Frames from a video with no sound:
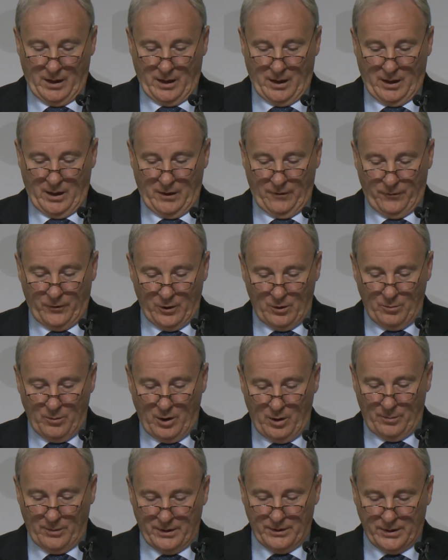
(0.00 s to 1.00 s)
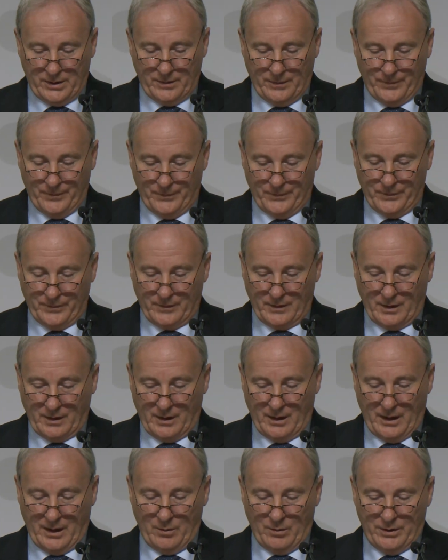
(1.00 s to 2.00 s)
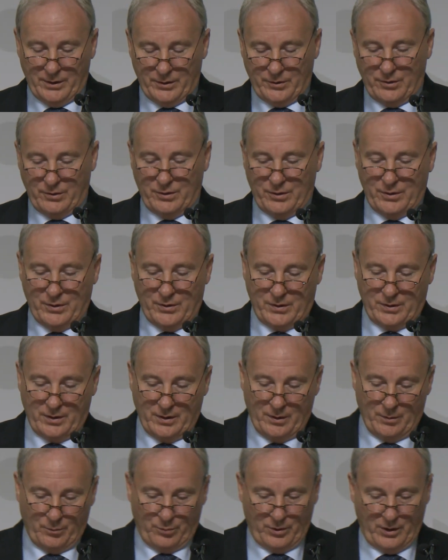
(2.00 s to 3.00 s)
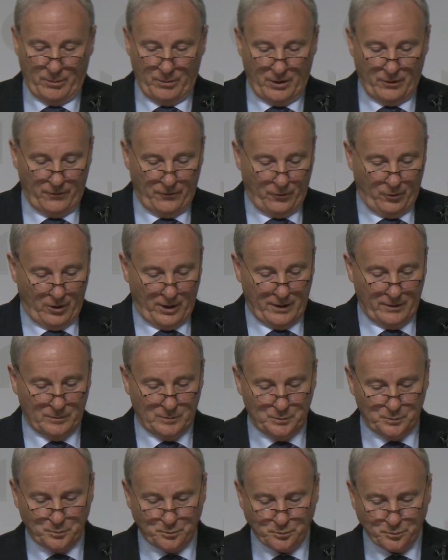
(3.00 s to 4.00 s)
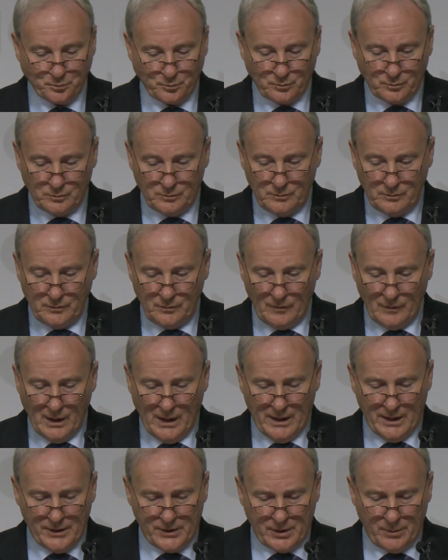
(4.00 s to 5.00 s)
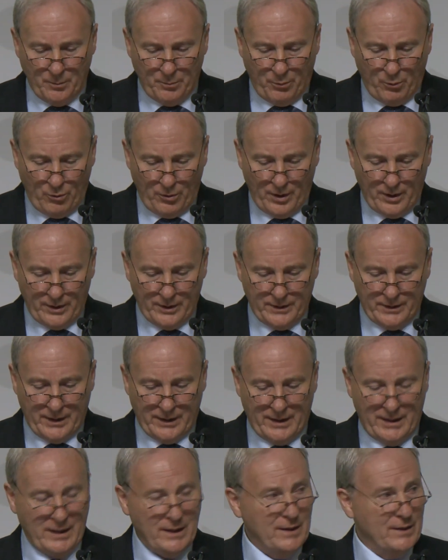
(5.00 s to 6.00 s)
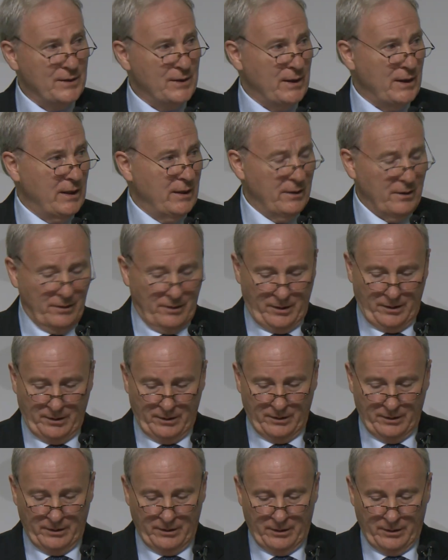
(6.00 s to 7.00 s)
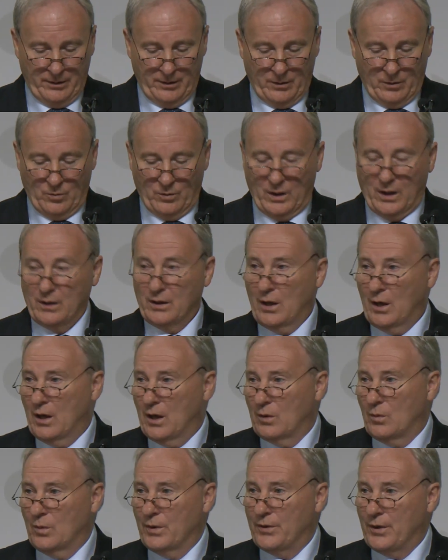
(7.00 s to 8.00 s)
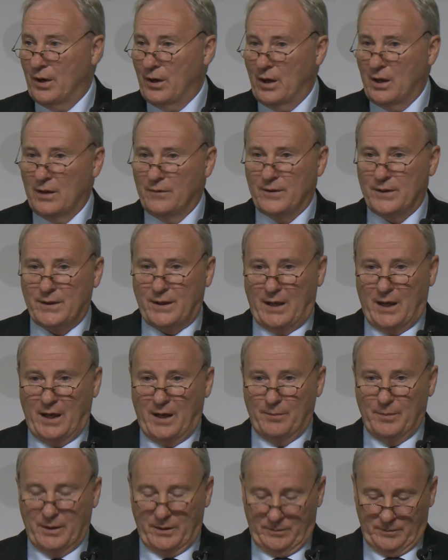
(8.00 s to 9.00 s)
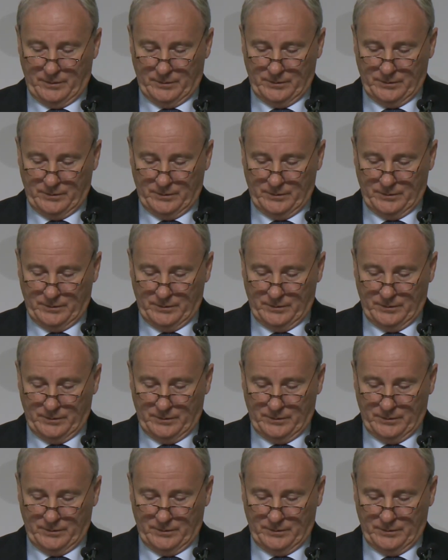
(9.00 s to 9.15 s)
In a few moments, I will introduce Premier Ford, and it's important that he is here along with all of his cabinet.